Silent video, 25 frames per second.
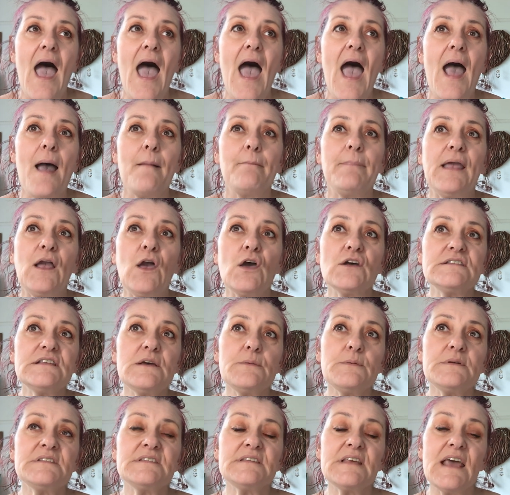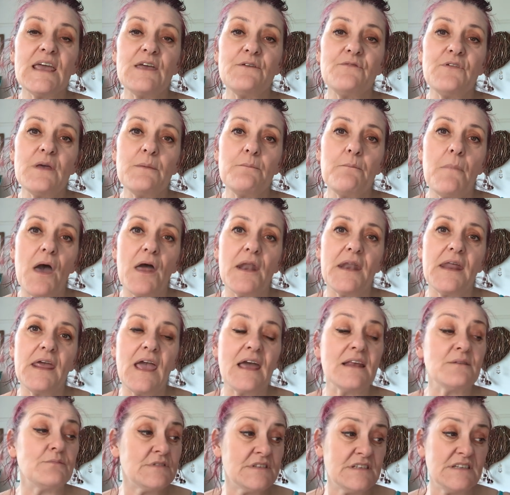And because I was saving money,
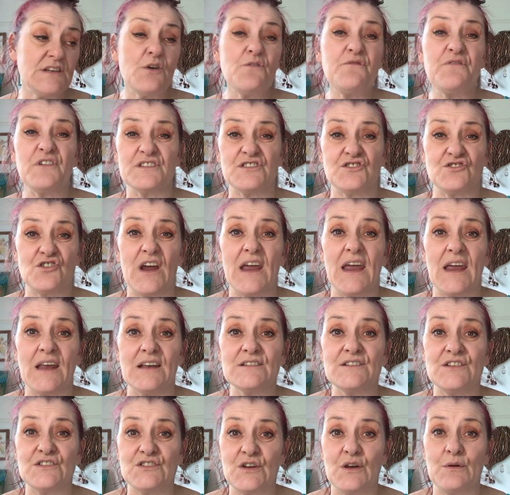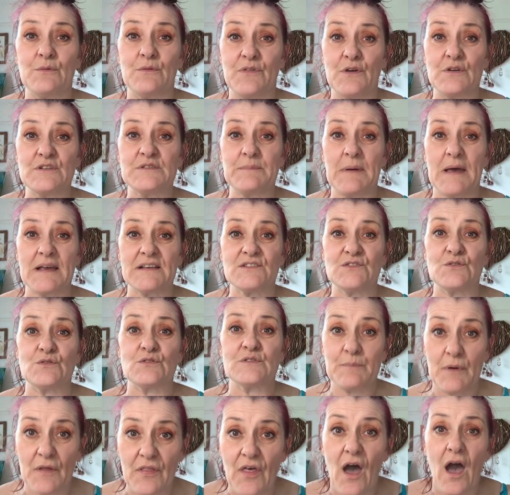it was still frustrating to do it with those
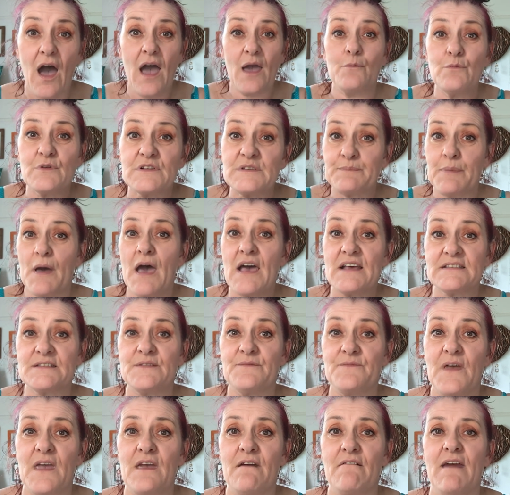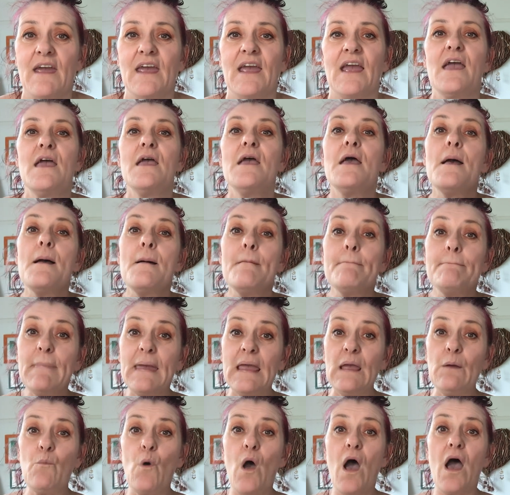pastels, but I was persevering.
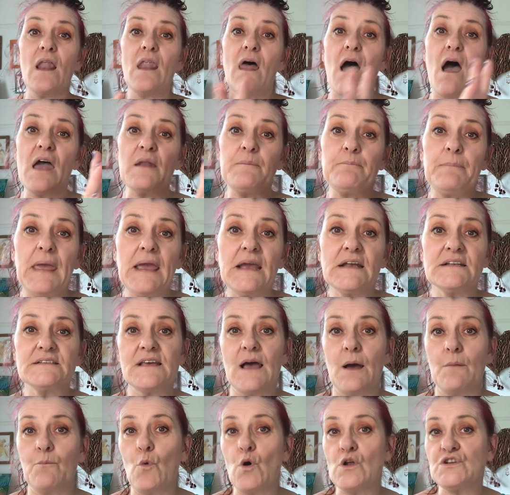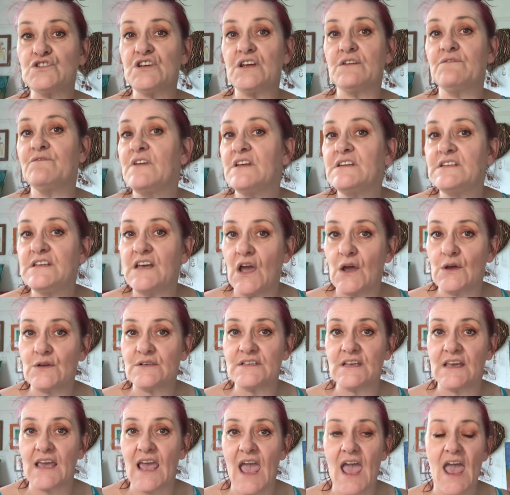Meanwhile, I'd picked up watching
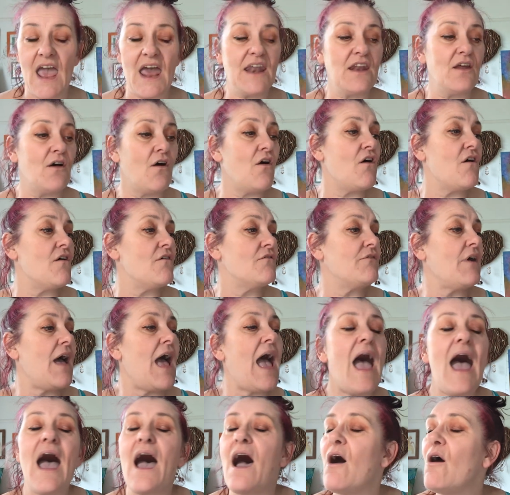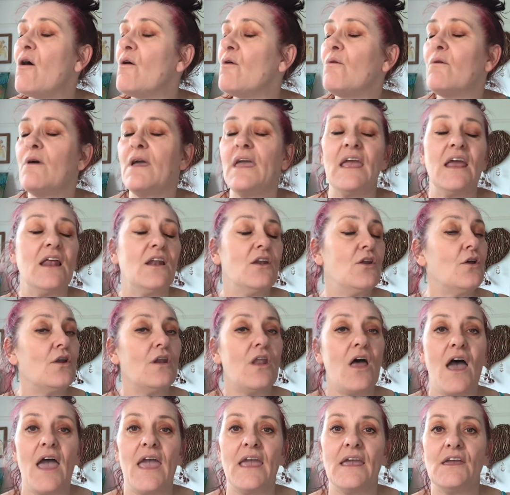videos again of how it looked
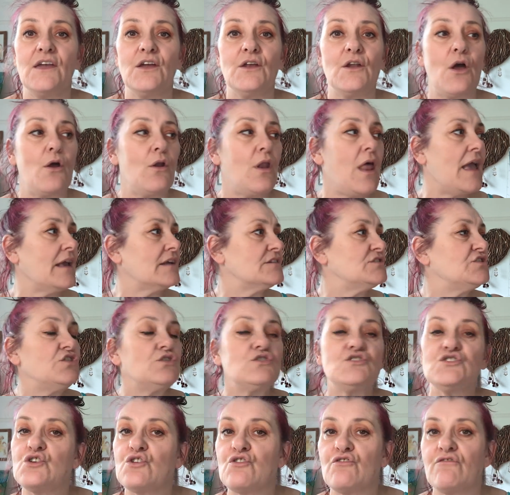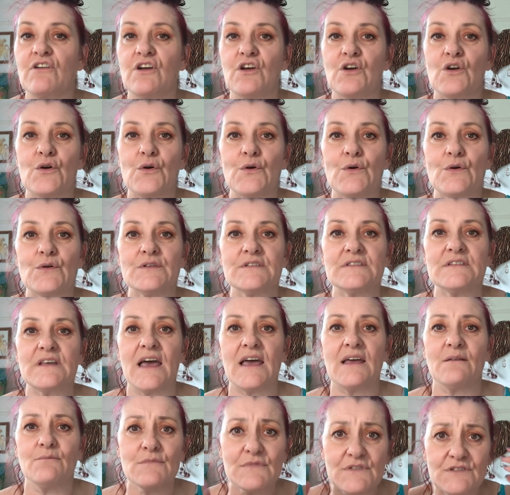like, you know, like tutorials,
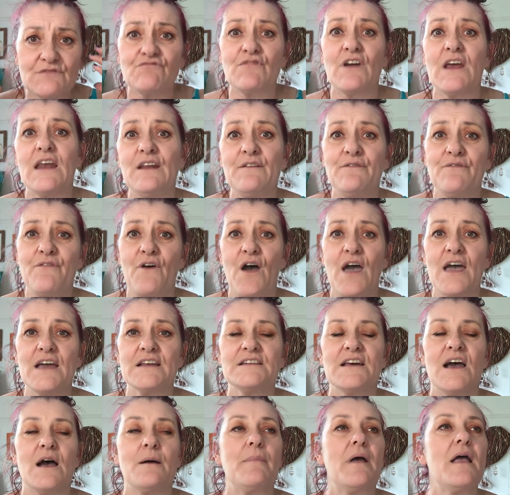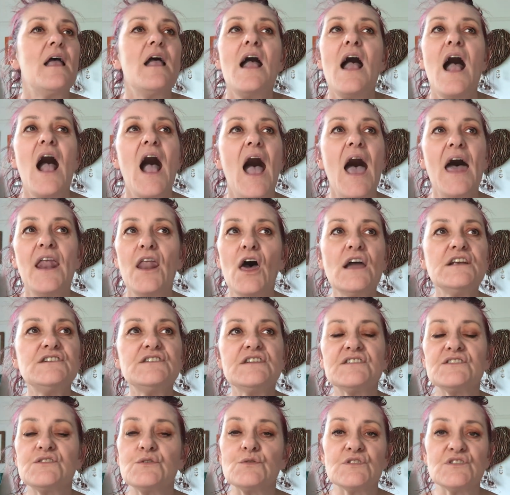and was really fired up. And I
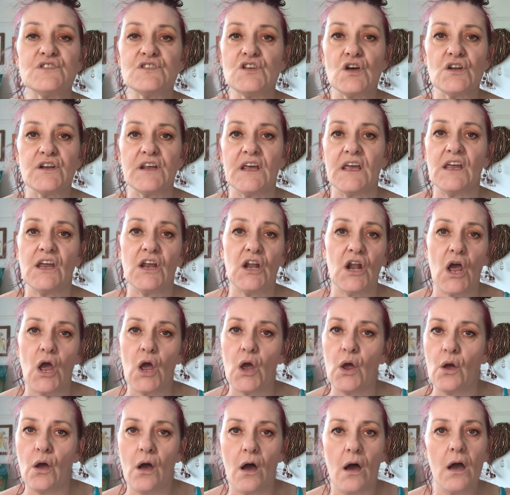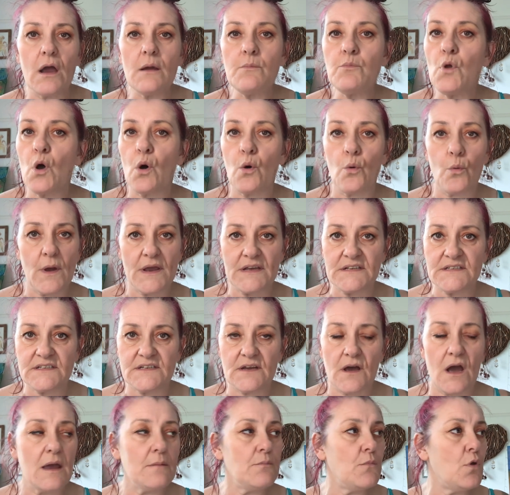just thought, sod it, you know, I'm
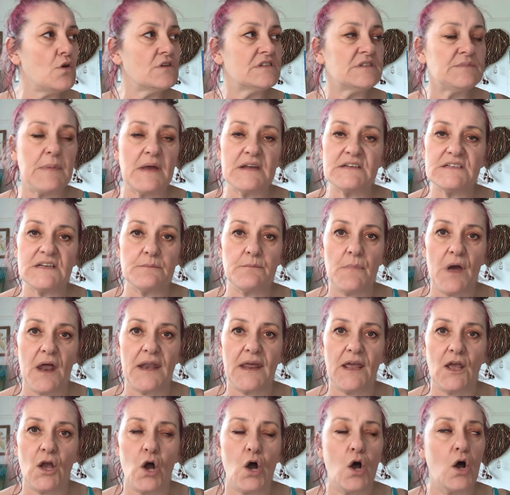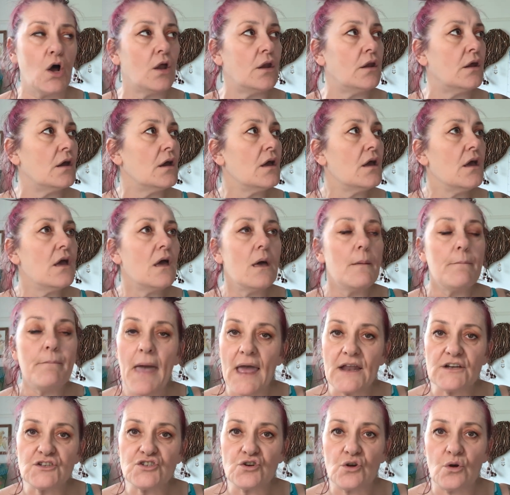not spending money on
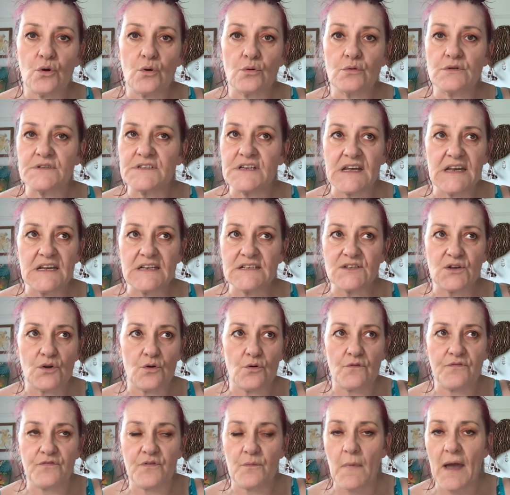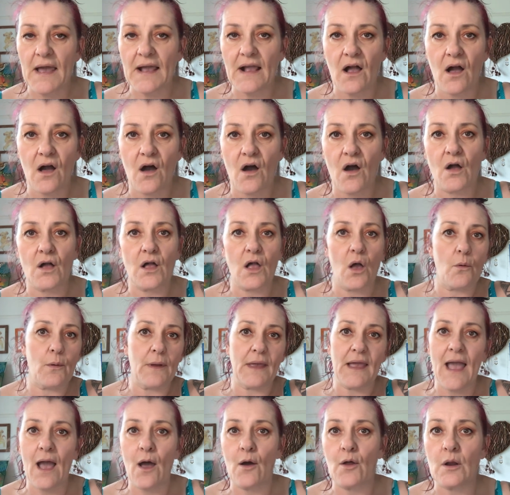petrol, diesel for my car,
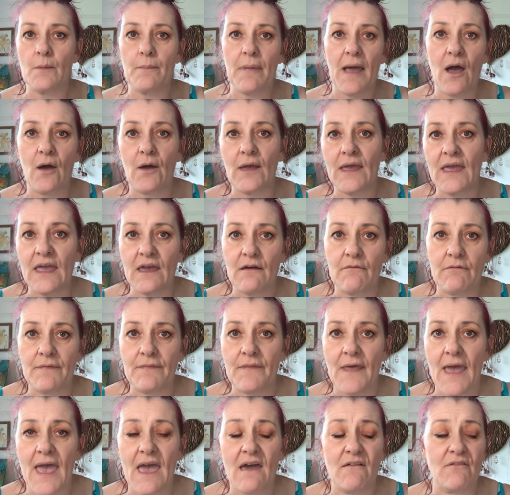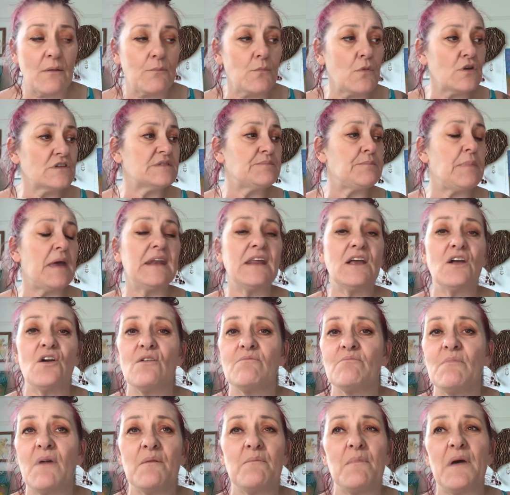going out and about here and there. I'm not spending
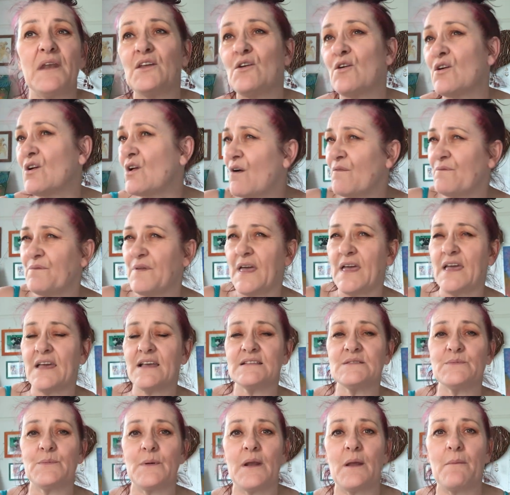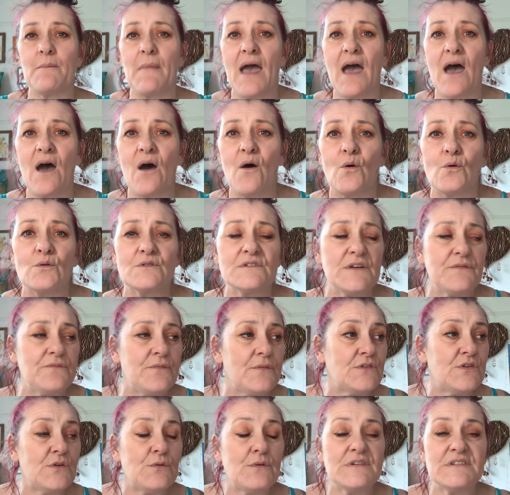all my money on coffees when I'm out or
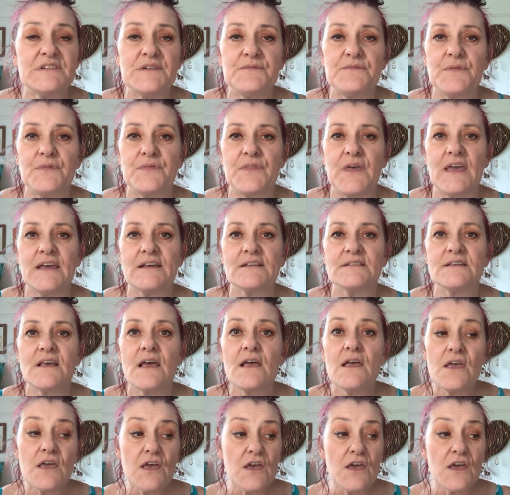doing different things.